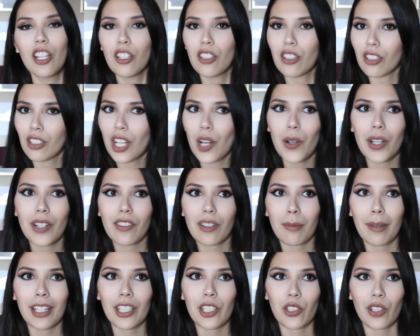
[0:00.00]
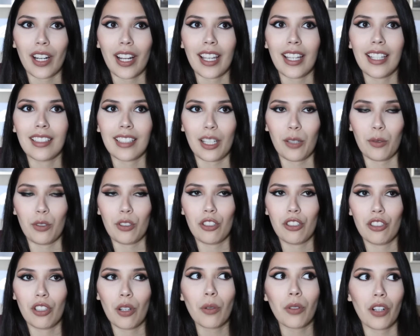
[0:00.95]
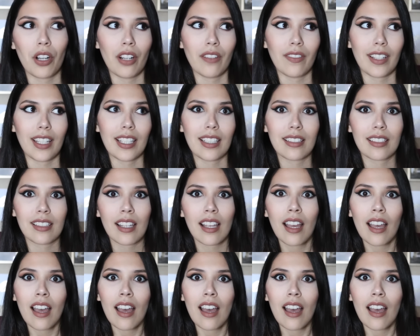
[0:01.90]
to go in for my trays. I was so nervous.